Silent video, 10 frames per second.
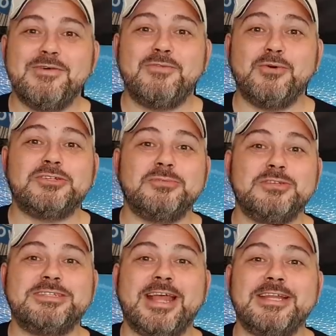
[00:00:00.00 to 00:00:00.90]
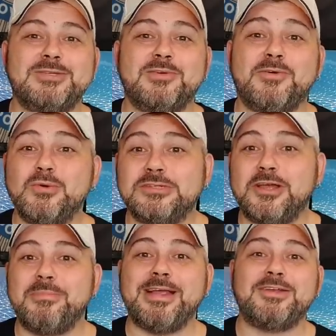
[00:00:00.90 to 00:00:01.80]
Fortune was said to have
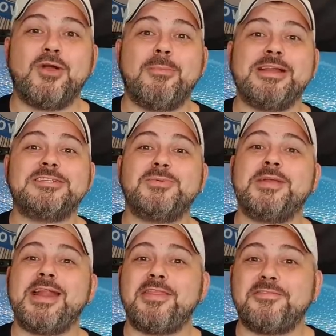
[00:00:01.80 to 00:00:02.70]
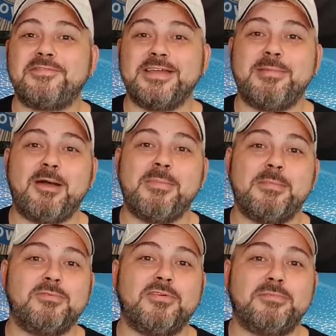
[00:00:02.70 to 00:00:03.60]
also made comments to another female member